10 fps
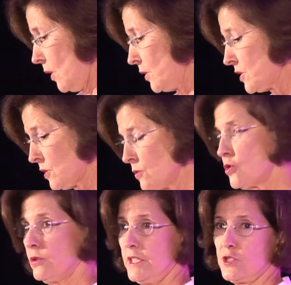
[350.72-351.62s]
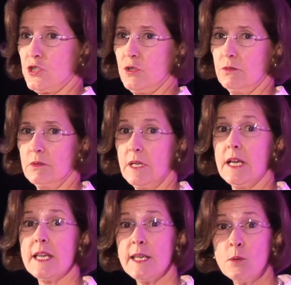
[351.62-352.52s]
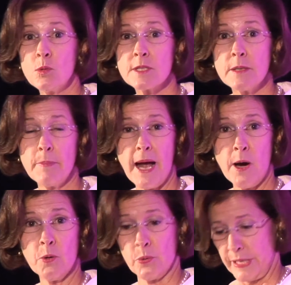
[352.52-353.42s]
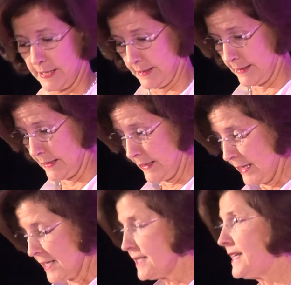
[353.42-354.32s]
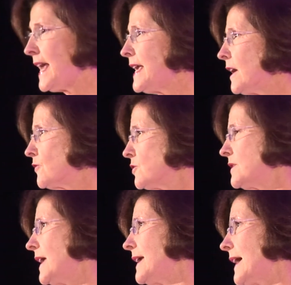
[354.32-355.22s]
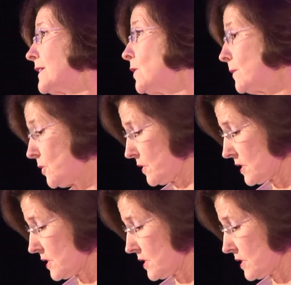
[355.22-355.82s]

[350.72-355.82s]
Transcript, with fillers: on a social issue. It was empowering. Day after day, I'd go up to the